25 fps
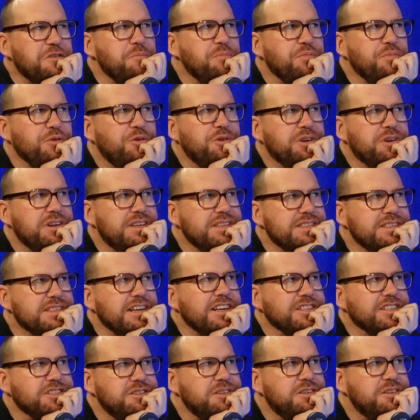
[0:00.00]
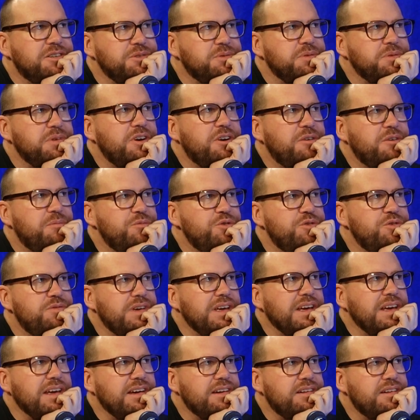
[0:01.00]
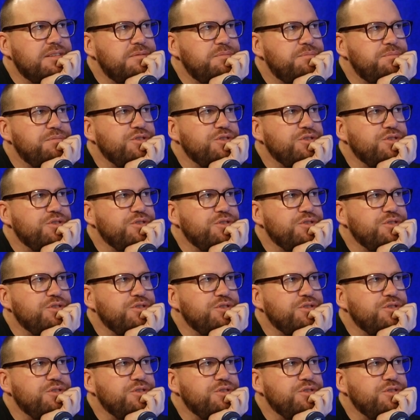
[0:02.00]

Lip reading: that's a broader discussion because we're not moving a